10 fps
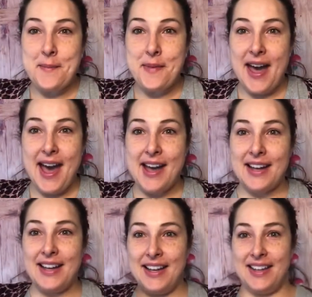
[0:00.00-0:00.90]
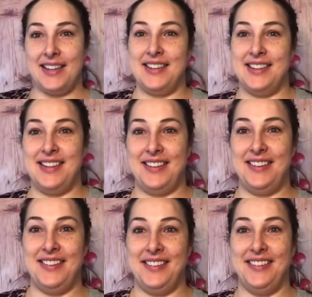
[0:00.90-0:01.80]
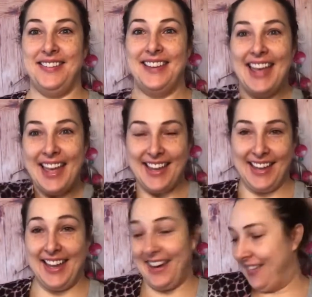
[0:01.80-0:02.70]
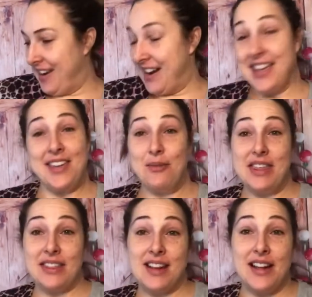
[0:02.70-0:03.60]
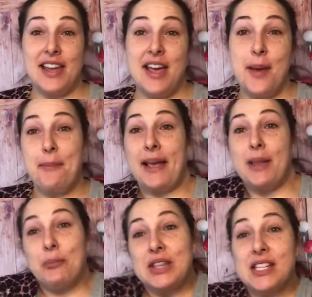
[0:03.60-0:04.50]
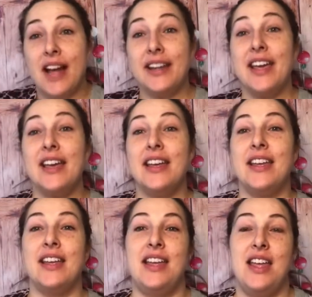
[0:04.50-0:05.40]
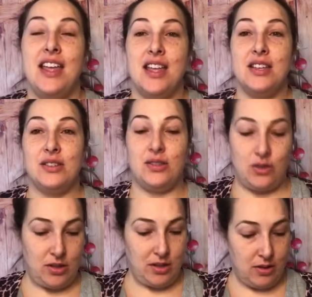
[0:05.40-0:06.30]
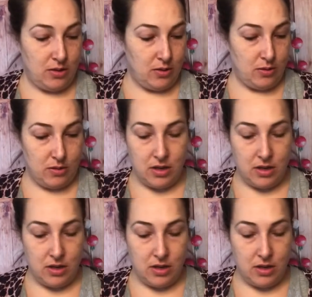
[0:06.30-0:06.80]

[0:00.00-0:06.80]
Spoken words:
back to Getting Ready with Tanya, Makeup with Tanya. So,